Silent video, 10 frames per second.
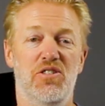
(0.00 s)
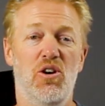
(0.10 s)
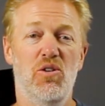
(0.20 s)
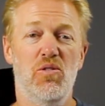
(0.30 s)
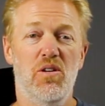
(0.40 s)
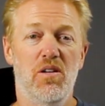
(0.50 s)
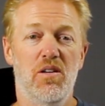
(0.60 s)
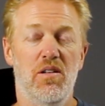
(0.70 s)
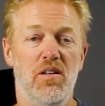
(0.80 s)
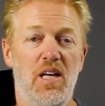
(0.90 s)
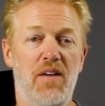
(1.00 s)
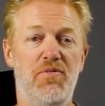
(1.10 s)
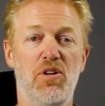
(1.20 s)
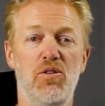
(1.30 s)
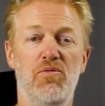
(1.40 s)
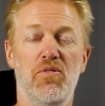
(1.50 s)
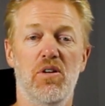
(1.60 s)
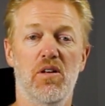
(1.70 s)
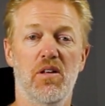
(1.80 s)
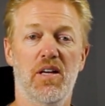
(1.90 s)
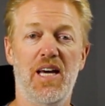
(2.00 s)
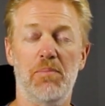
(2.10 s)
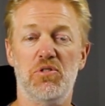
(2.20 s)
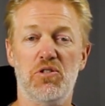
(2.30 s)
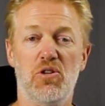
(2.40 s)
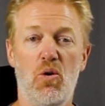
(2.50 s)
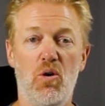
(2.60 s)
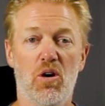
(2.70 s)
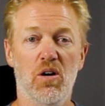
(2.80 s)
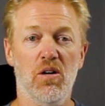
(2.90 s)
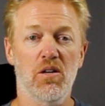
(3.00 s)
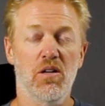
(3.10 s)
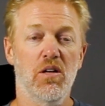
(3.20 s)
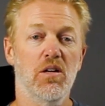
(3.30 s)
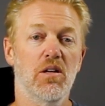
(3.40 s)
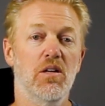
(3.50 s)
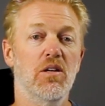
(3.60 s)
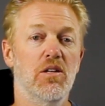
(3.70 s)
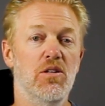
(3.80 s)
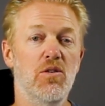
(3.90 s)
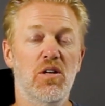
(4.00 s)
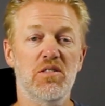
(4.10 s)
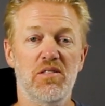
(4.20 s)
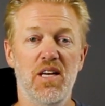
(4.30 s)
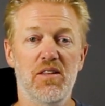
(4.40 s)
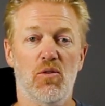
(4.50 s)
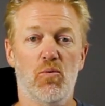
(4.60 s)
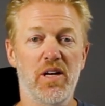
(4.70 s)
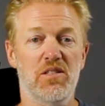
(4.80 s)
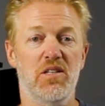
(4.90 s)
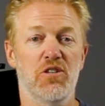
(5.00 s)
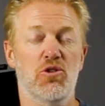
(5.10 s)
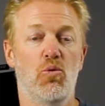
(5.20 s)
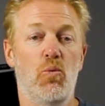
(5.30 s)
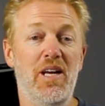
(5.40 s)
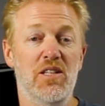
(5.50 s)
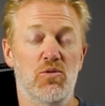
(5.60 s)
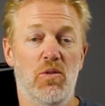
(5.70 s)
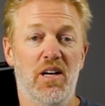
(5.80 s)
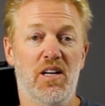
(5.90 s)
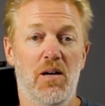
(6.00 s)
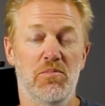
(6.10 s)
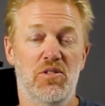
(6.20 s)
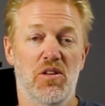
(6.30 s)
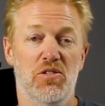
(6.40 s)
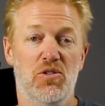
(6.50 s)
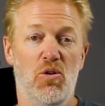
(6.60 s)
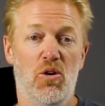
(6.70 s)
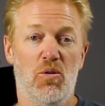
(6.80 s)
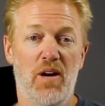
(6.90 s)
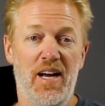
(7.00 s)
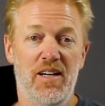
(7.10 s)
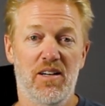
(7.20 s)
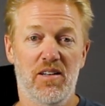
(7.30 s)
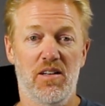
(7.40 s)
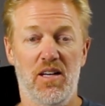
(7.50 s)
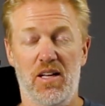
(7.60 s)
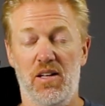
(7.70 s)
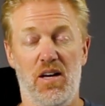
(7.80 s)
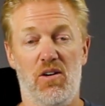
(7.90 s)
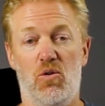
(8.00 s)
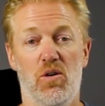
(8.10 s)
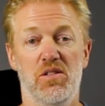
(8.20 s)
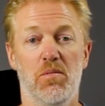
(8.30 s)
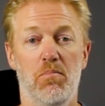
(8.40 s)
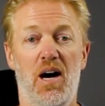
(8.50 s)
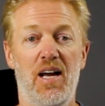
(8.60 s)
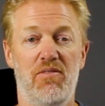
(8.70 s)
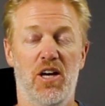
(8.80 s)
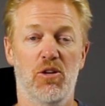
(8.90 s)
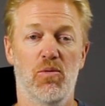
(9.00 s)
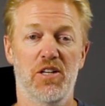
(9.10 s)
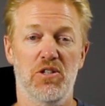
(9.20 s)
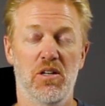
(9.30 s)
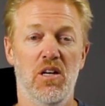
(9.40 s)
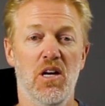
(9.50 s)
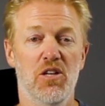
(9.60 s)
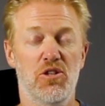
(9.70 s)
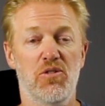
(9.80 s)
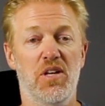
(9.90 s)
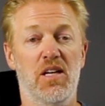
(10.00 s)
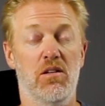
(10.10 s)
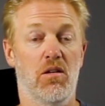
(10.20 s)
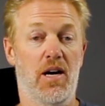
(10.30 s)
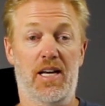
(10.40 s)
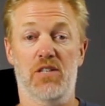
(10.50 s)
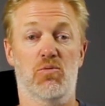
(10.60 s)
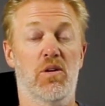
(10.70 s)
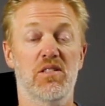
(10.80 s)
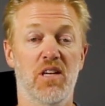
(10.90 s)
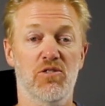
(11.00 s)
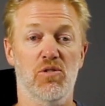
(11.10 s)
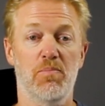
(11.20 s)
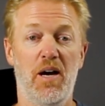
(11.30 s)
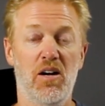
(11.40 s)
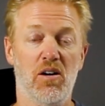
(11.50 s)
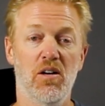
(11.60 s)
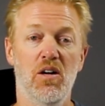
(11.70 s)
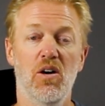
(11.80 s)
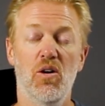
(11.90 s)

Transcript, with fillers: So if you've kept score, you can see that RingCentral wins when it comes to the score, right? According to my evaluation. So you're thinking, I guess RingCentral's better.